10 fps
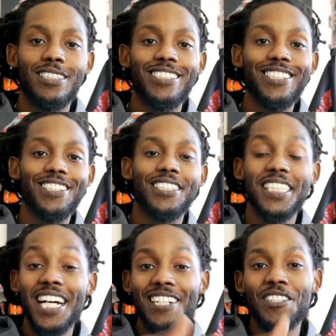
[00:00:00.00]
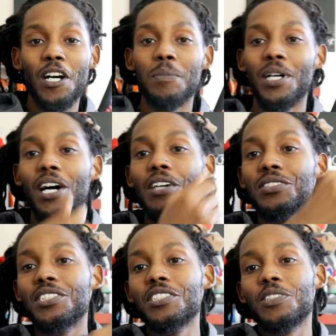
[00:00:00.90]
Yeah, y'all know I'm an
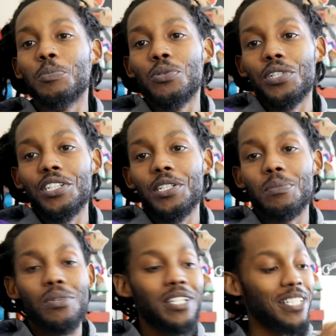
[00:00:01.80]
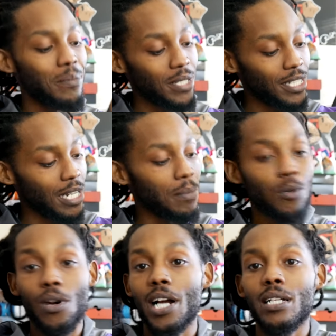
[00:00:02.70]
OG supporter of the brand, man. I've
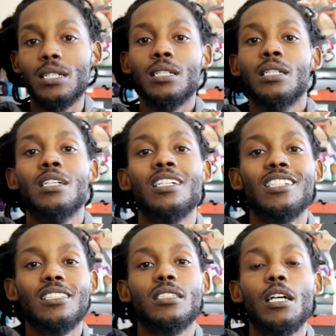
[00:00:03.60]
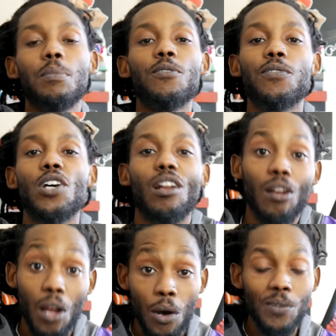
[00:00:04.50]
been rocking sample for a
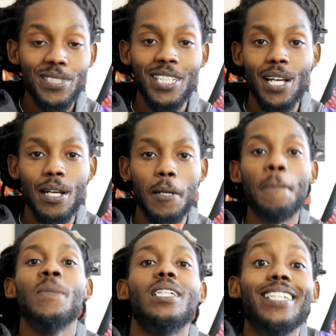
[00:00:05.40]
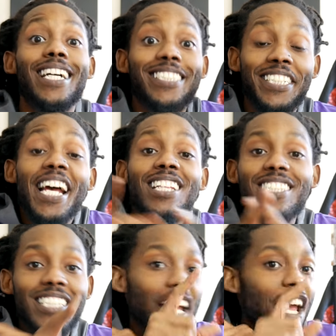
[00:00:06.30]
long time. And I
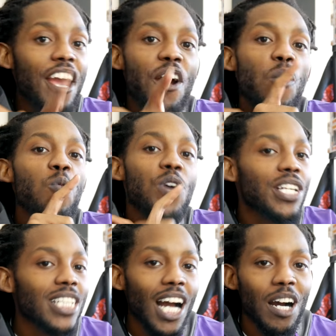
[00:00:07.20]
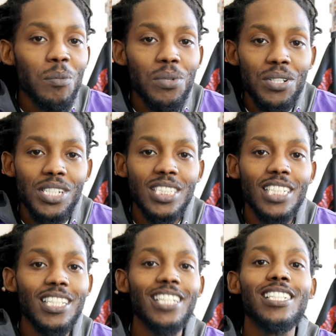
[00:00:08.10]
challenge and one of y'all boys that
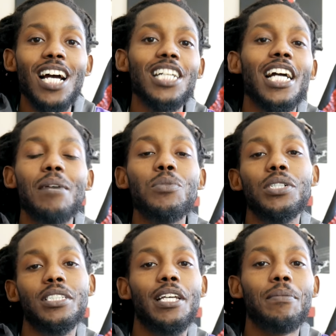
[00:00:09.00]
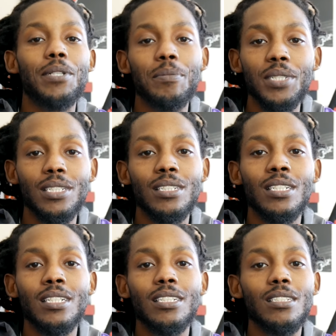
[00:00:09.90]
think y'all got more sample than me.
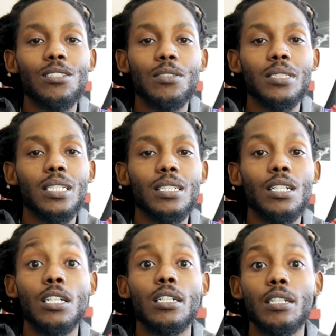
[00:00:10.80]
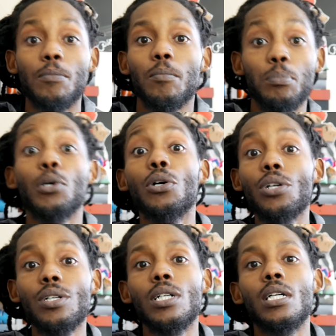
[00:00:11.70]
You know what I'm saying?
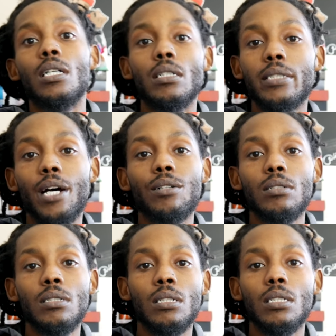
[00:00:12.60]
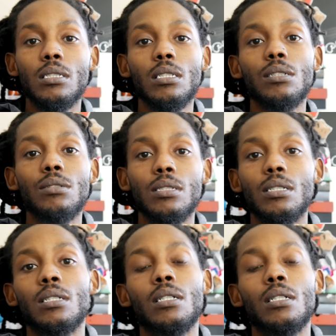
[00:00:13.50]
Bull and Tony excluded.